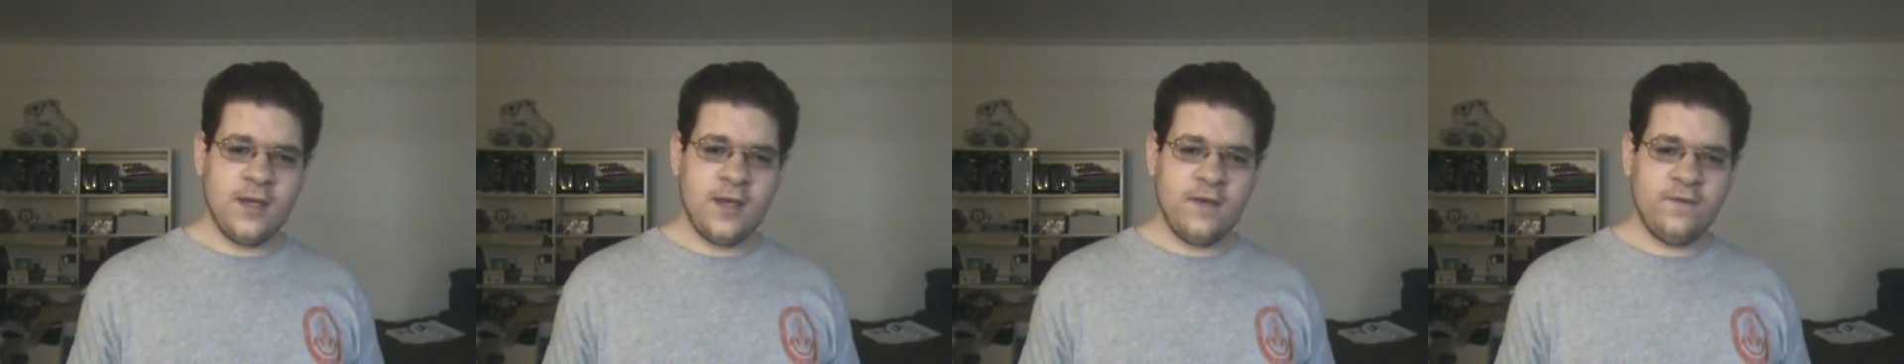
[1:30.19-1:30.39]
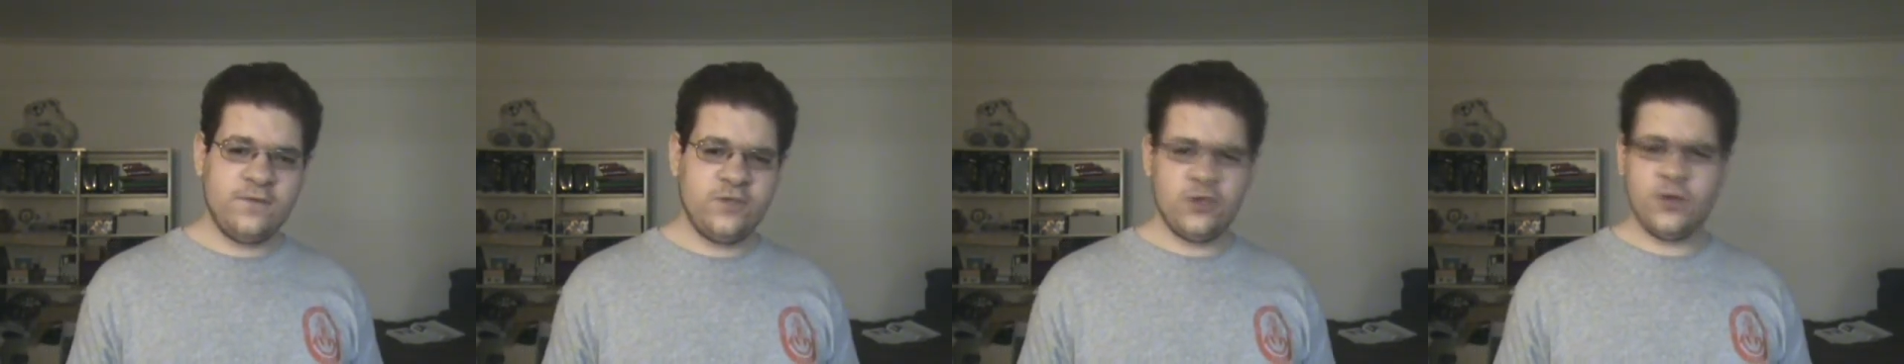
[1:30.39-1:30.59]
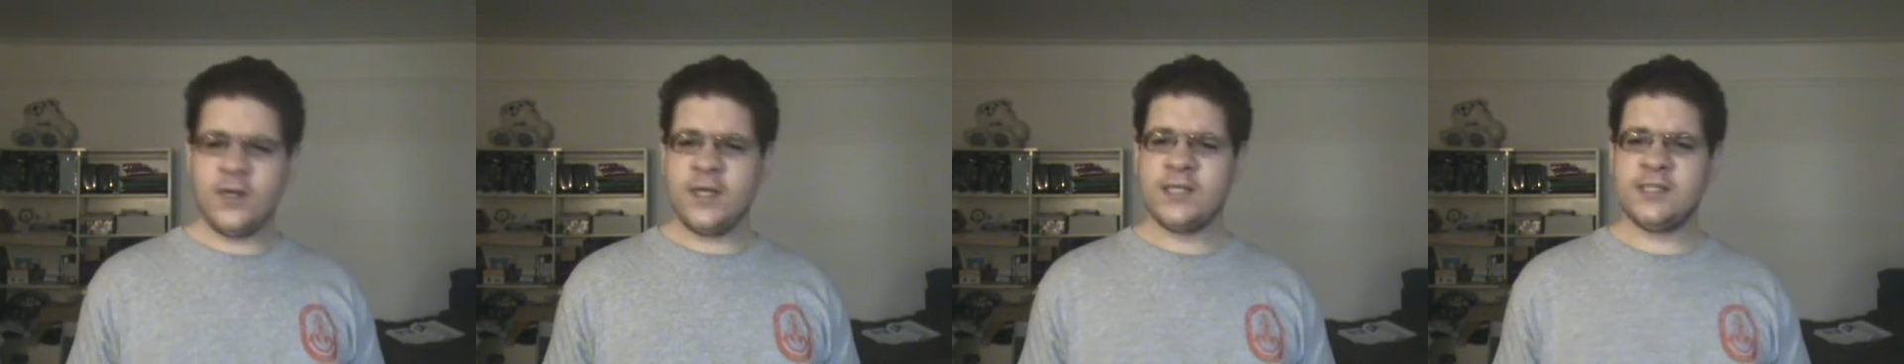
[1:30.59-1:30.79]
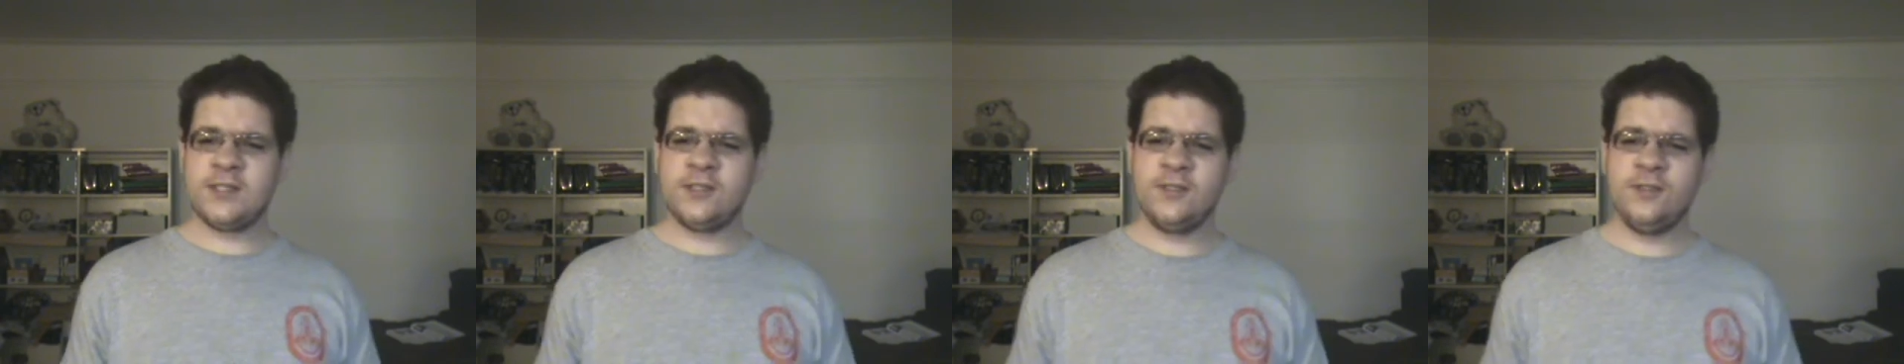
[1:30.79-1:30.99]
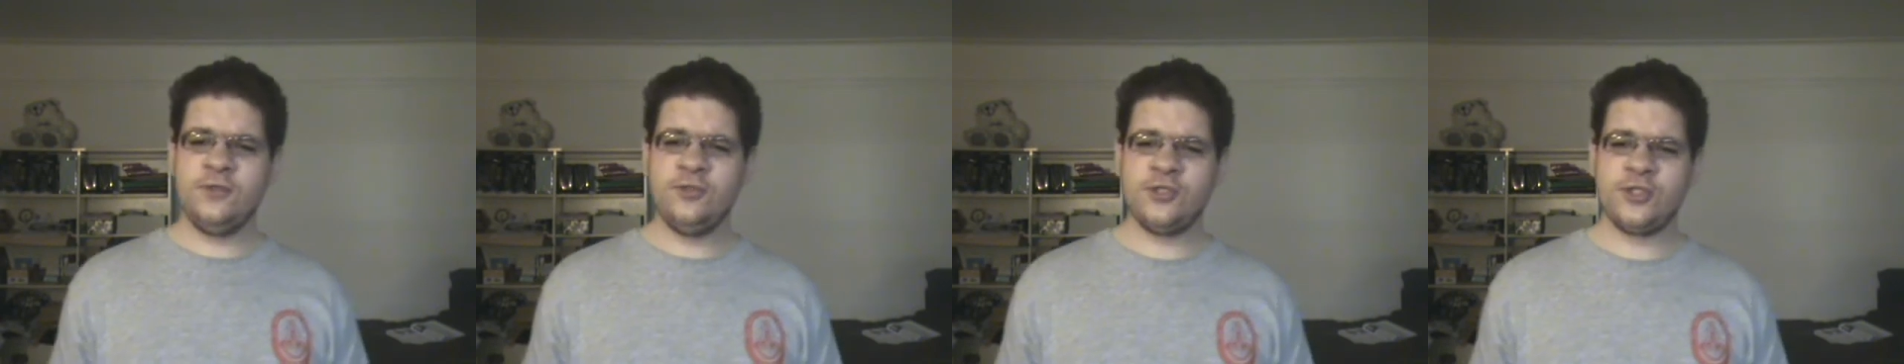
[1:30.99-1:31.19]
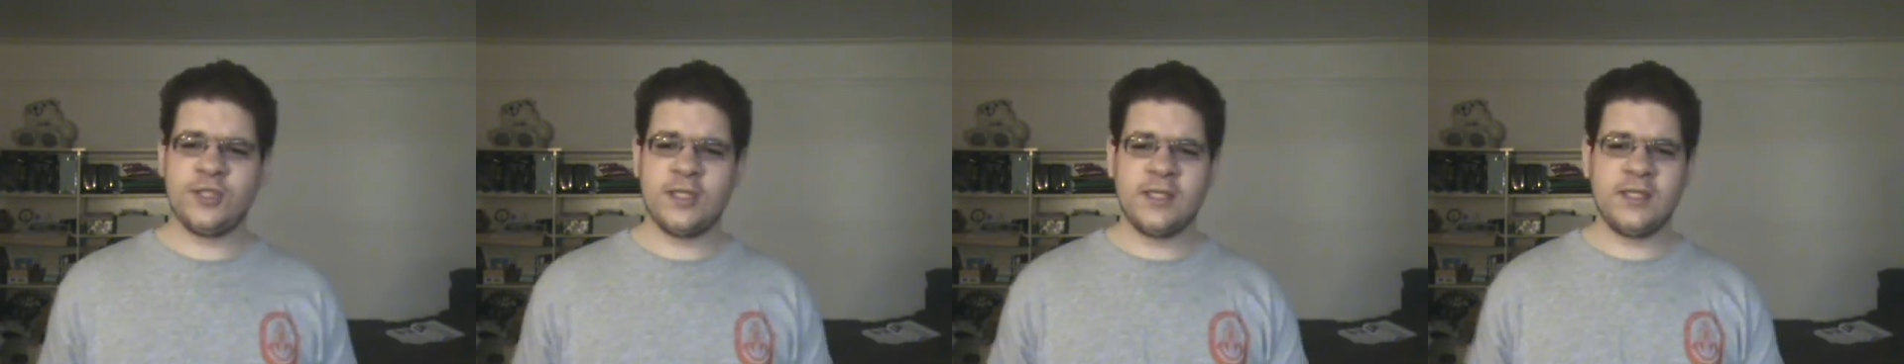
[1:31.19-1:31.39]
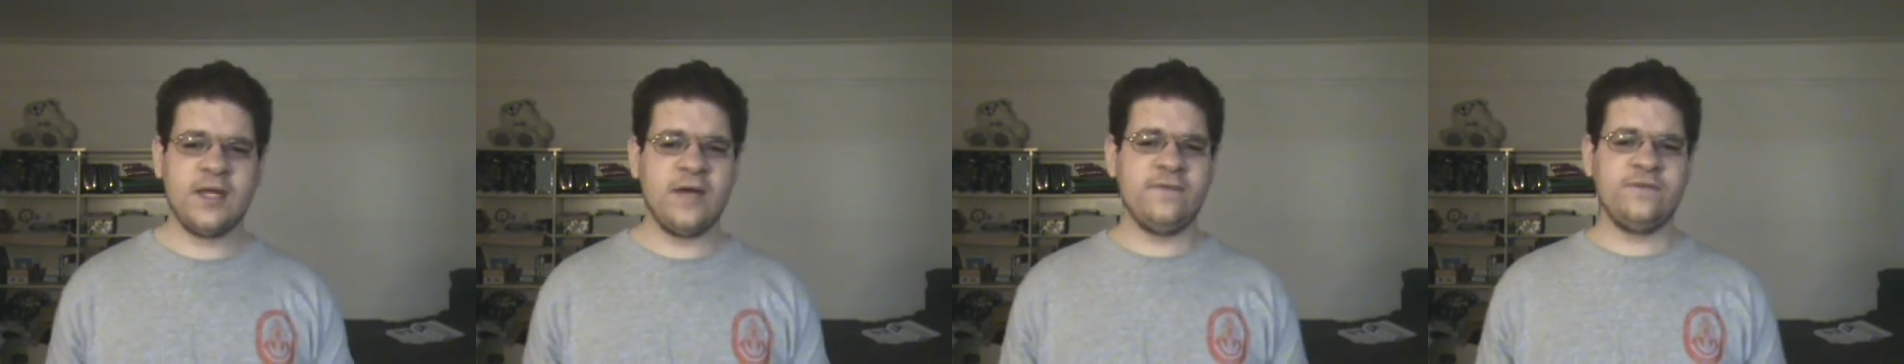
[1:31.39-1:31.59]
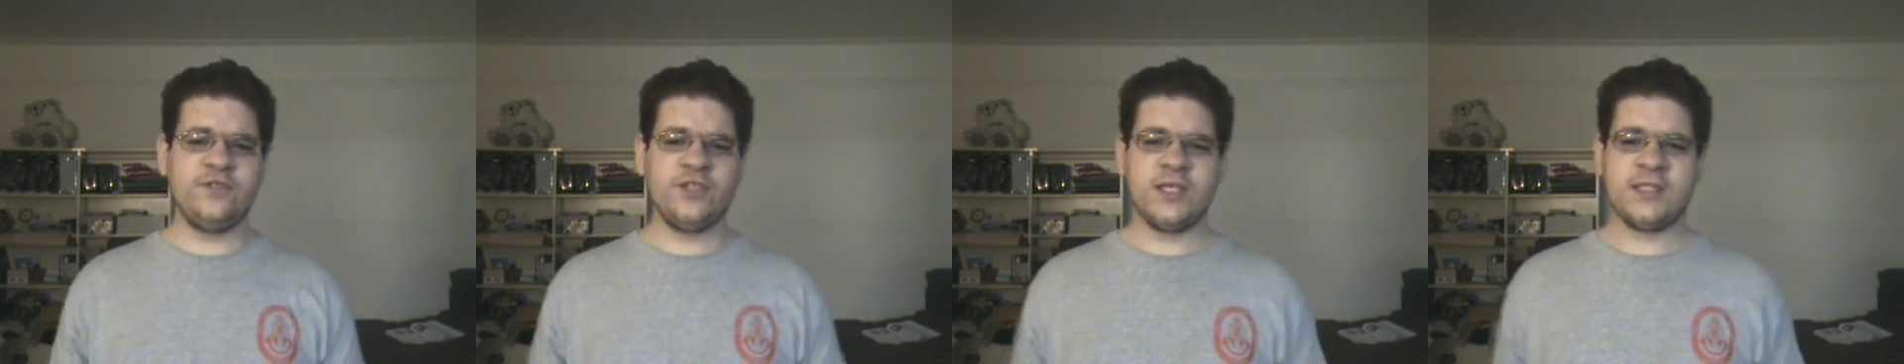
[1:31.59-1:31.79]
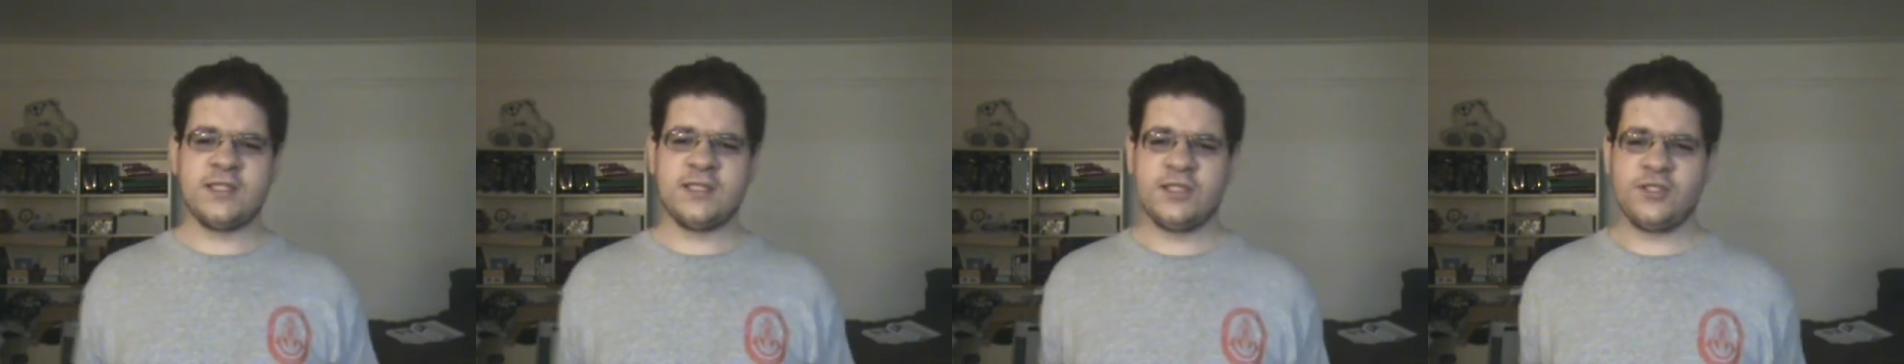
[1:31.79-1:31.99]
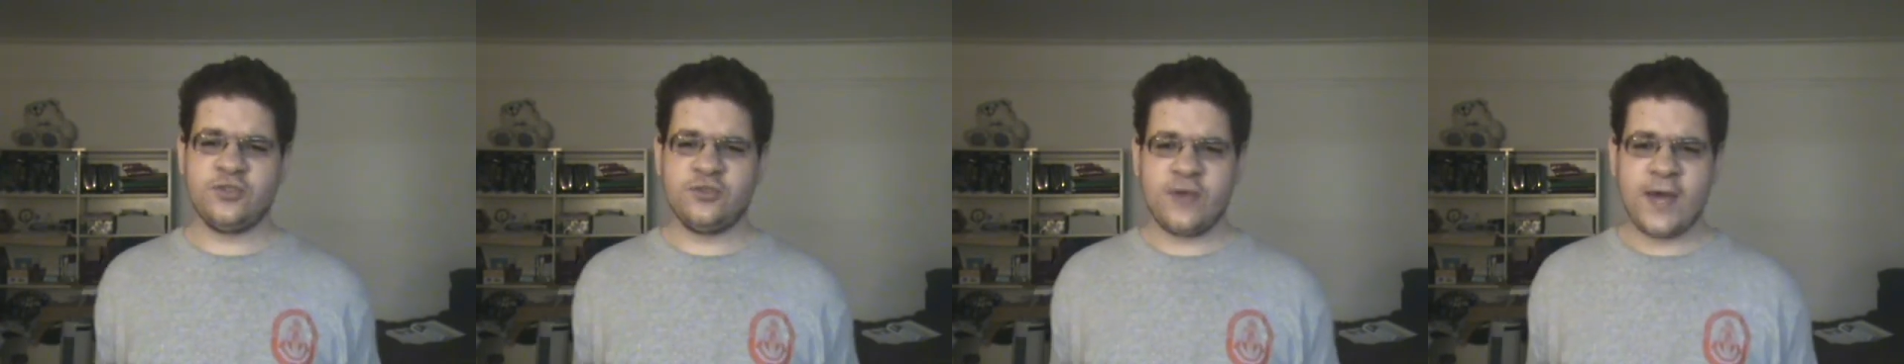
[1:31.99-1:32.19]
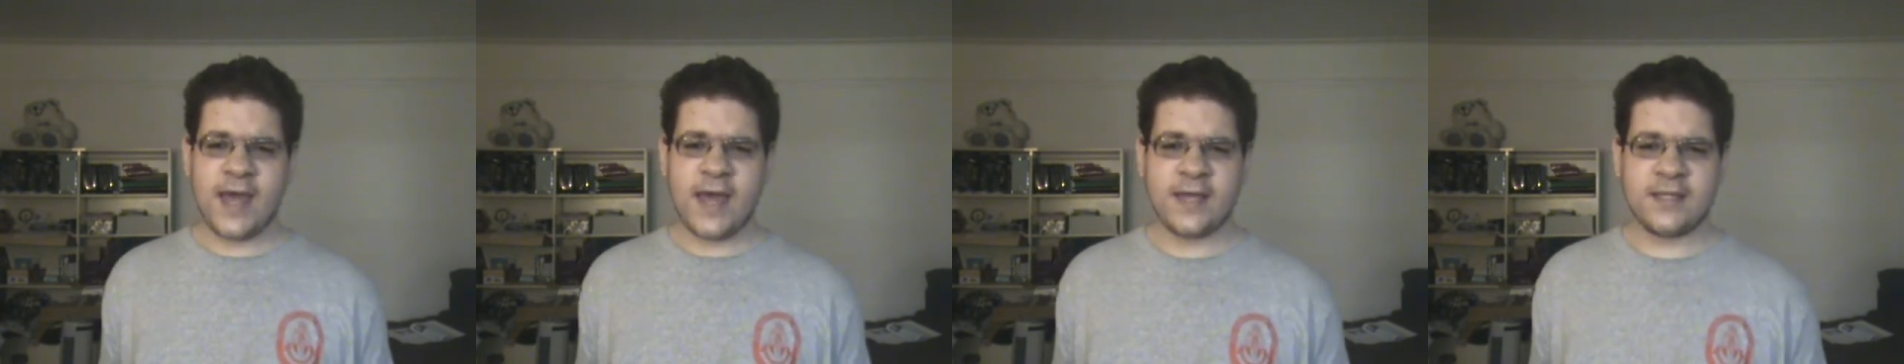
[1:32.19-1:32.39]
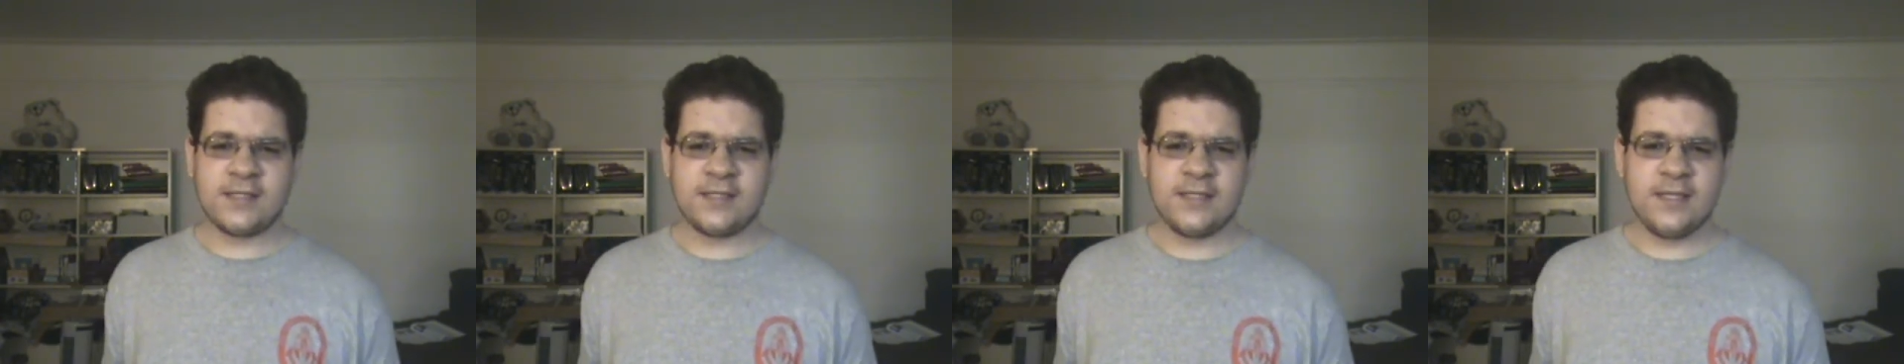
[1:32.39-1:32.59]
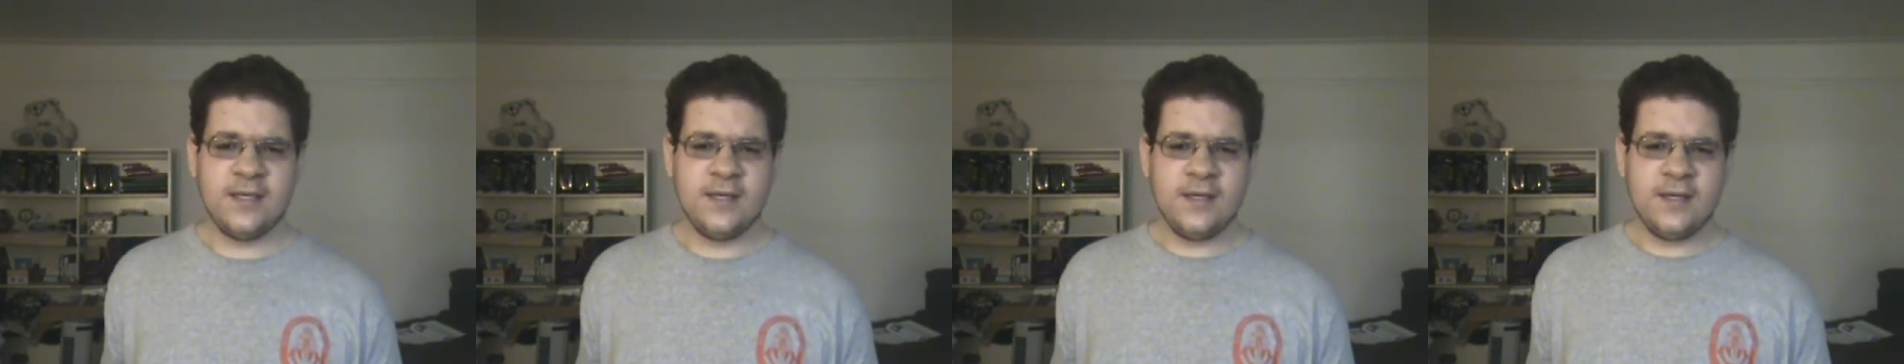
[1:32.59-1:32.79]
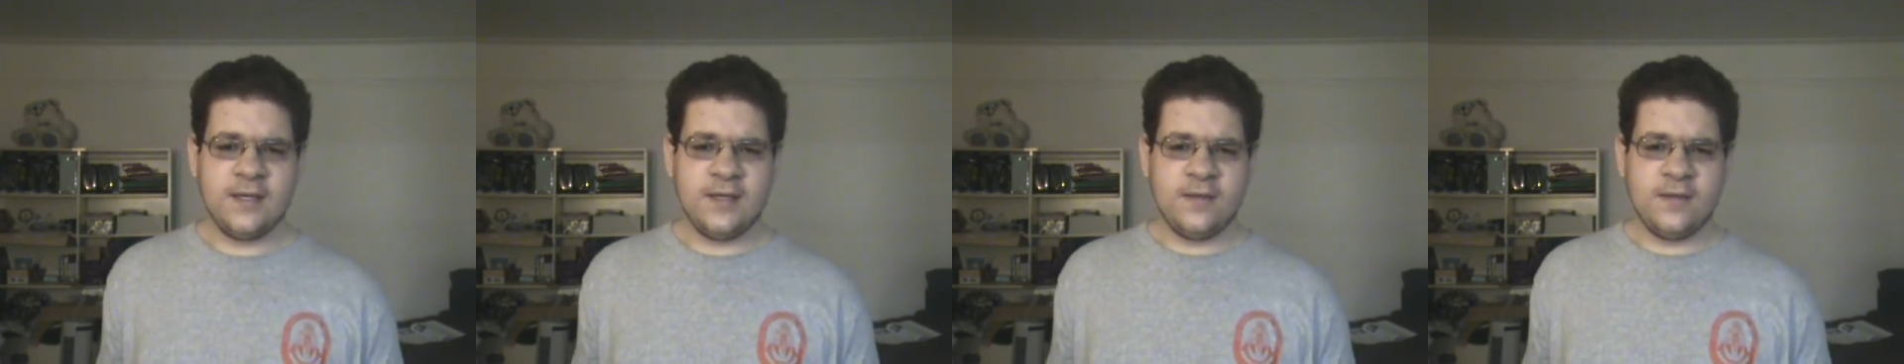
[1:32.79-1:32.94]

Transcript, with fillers: If joy is illusion and love just distracts,